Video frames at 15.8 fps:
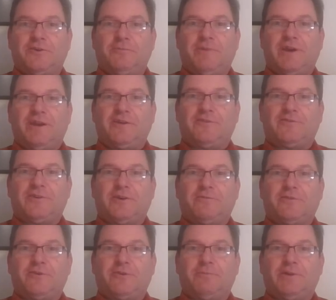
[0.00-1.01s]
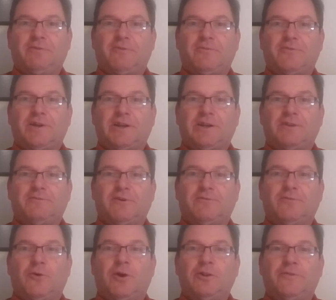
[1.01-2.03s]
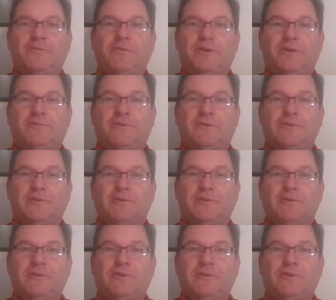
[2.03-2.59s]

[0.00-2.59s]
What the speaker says: domain itself could be reflective of all of the different